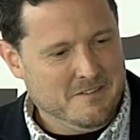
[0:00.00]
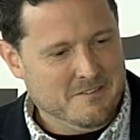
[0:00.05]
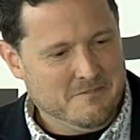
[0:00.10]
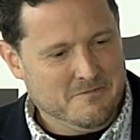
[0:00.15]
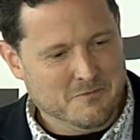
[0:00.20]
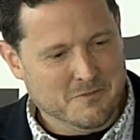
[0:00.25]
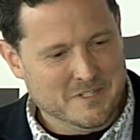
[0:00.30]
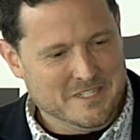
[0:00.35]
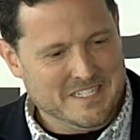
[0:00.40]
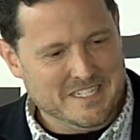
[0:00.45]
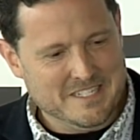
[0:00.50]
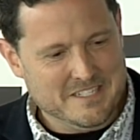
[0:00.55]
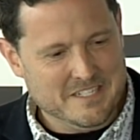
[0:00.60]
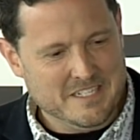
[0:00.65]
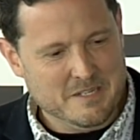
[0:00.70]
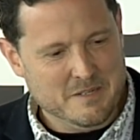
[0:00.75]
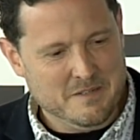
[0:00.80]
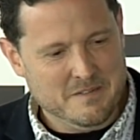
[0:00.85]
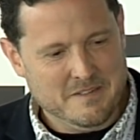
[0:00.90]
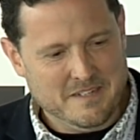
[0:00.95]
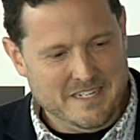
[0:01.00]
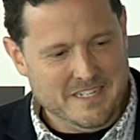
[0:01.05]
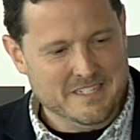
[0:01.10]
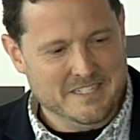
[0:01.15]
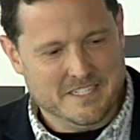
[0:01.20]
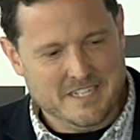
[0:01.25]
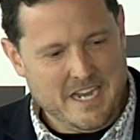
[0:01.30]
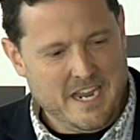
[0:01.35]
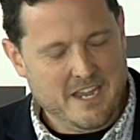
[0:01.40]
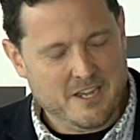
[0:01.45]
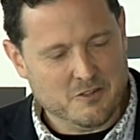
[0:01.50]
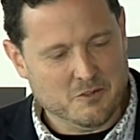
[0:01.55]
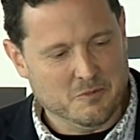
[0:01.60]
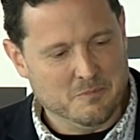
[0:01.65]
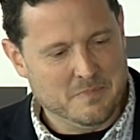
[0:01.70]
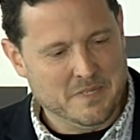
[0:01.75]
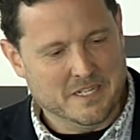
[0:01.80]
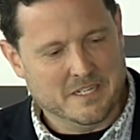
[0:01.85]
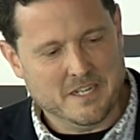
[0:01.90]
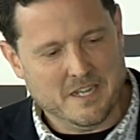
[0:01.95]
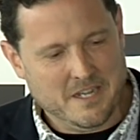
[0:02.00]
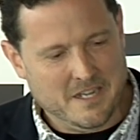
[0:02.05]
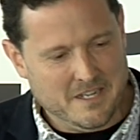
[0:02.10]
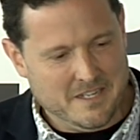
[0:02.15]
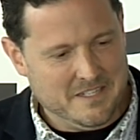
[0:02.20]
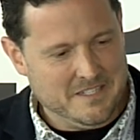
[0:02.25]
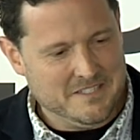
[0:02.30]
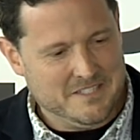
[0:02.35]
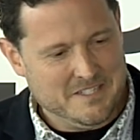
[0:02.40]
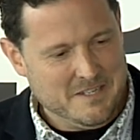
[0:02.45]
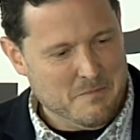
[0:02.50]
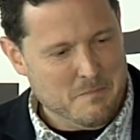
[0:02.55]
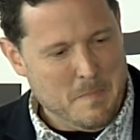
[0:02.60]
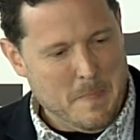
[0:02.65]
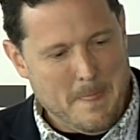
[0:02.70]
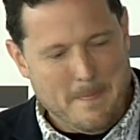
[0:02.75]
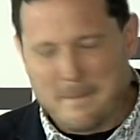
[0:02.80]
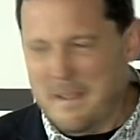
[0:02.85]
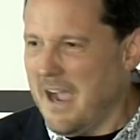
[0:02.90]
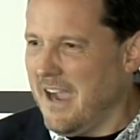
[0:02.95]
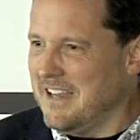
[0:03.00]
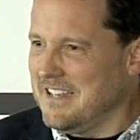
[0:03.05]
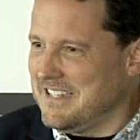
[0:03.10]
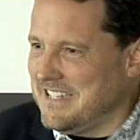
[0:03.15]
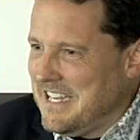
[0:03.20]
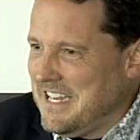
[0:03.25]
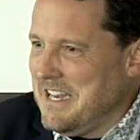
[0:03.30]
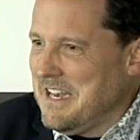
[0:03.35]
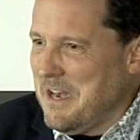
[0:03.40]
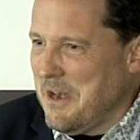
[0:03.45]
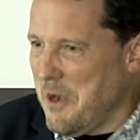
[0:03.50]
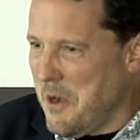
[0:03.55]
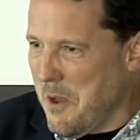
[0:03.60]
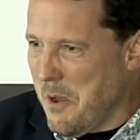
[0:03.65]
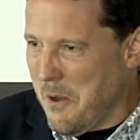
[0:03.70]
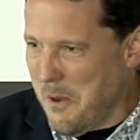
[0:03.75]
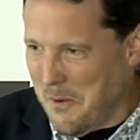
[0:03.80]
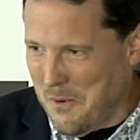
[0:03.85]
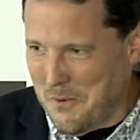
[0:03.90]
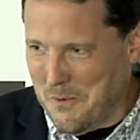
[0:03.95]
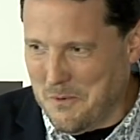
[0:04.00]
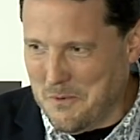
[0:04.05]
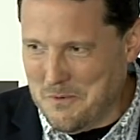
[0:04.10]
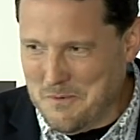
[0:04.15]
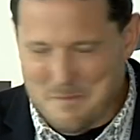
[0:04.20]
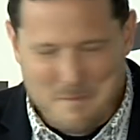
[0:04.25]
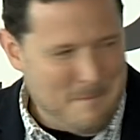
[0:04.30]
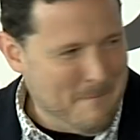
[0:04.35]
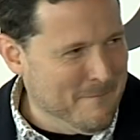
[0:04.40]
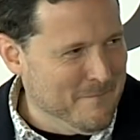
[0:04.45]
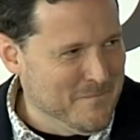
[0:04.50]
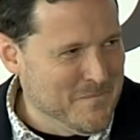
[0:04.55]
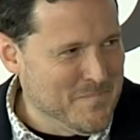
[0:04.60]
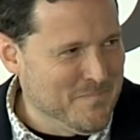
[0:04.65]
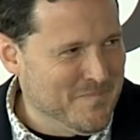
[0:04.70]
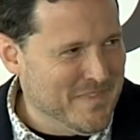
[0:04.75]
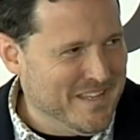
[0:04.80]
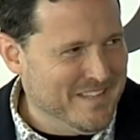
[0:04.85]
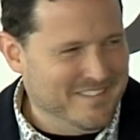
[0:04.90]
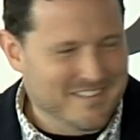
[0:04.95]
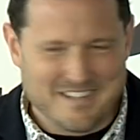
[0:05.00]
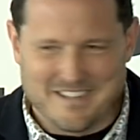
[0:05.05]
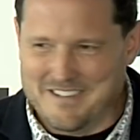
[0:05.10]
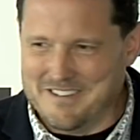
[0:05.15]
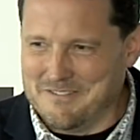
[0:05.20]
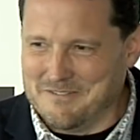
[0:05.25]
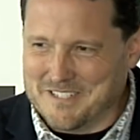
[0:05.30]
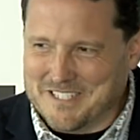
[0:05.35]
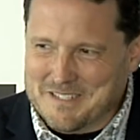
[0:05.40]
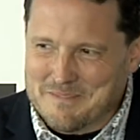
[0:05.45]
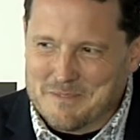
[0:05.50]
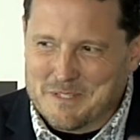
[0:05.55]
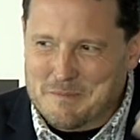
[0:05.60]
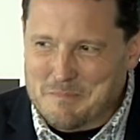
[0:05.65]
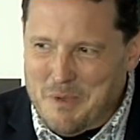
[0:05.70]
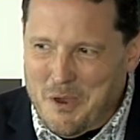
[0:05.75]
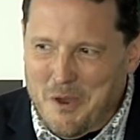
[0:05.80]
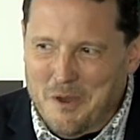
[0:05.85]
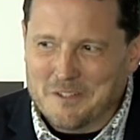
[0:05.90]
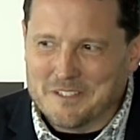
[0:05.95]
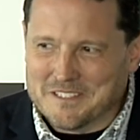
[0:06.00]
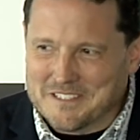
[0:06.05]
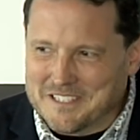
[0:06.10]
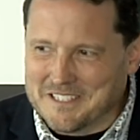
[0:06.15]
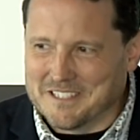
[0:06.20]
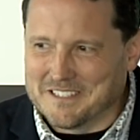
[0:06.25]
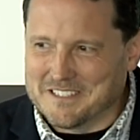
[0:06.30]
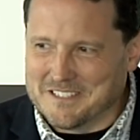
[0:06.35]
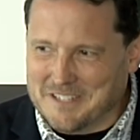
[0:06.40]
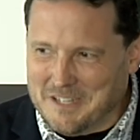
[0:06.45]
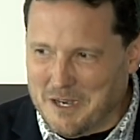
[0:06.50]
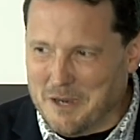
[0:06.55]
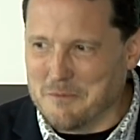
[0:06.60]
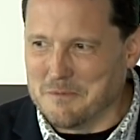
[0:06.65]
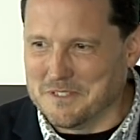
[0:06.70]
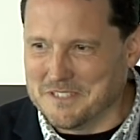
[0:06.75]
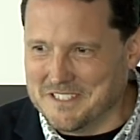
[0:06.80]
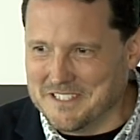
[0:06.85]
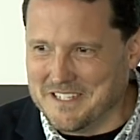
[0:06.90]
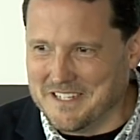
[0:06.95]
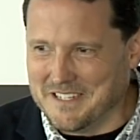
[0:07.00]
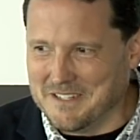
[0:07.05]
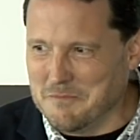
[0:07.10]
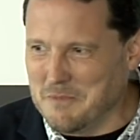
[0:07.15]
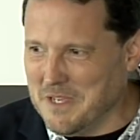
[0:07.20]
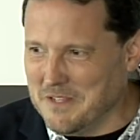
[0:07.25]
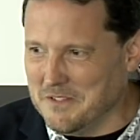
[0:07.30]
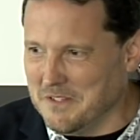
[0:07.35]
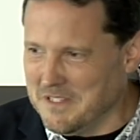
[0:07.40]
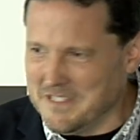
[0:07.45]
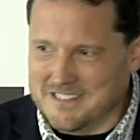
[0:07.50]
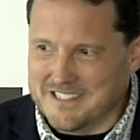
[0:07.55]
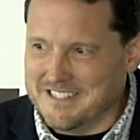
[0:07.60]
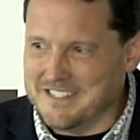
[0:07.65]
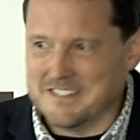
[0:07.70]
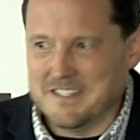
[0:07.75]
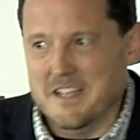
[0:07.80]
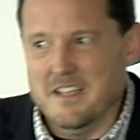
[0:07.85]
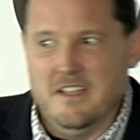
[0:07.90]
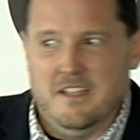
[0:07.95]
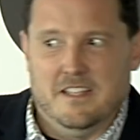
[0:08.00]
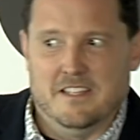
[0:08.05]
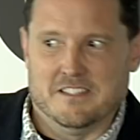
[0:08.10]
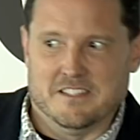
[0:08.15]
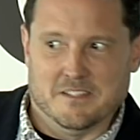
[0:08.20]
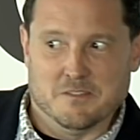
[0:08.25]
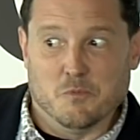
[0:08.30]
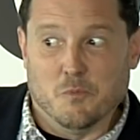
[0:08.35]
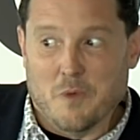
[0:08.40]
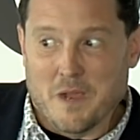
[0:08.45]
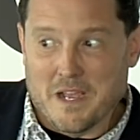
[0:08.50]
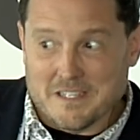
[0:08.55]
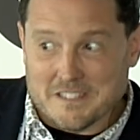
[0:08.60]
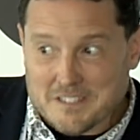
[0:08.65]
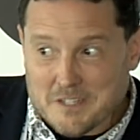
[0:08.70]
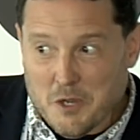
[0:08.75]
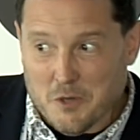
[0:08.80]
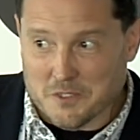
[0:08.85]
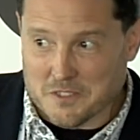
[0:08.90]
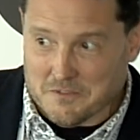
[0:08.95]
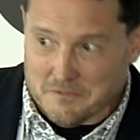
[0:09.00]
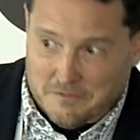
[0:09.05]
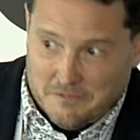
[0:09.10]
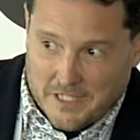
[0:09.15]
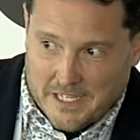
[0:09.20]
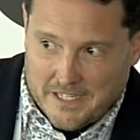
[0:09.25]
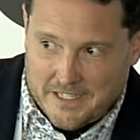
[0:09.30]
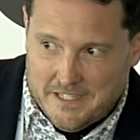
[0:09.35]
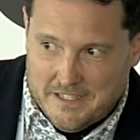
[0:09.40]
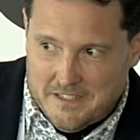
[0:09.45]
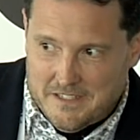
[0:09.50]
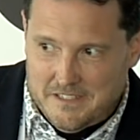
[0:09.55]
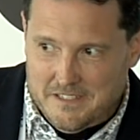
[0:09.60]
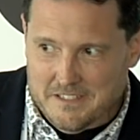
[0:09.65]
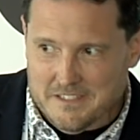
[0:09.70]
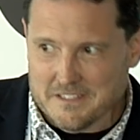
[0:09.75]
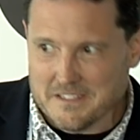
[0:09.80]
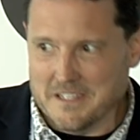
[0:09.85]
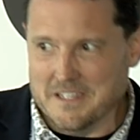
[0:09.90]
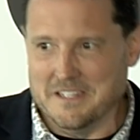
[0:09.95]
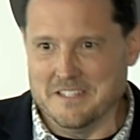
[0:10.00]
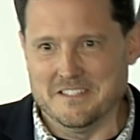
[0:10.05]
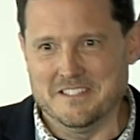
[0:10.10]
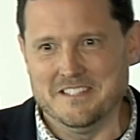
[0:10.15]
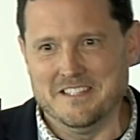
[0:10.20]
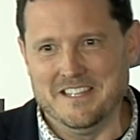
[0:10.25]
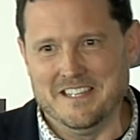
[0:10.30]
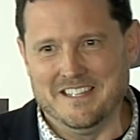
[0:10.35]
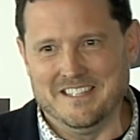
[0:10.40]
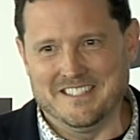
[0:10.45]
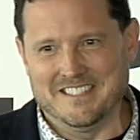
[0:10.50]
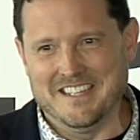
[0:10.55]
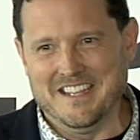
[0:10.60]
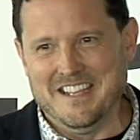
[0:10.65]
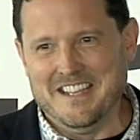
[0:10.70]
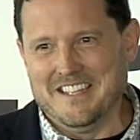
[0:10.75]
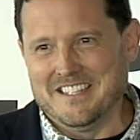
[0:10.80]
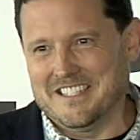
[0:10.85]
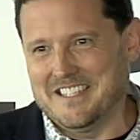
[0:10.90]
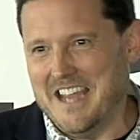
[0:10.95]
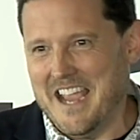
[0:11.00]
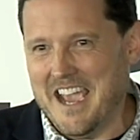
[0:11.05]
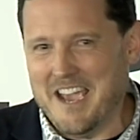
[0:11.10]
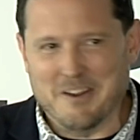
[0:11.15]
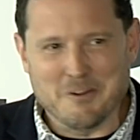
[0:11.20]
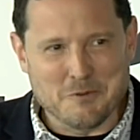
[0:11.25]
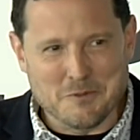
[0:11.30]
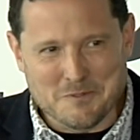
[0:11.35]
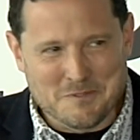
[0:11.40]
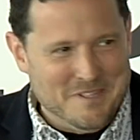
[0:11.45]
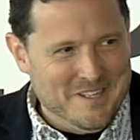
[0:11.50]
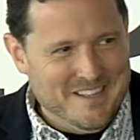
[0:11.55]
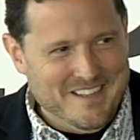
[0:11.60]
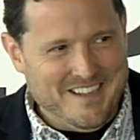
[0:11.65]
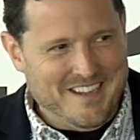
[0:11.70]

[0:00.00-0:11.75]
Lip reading: for Disney in Seattle because I didn't know some of the politics that I was seeing. Whether is this West Coast flakiness? Is this Seattle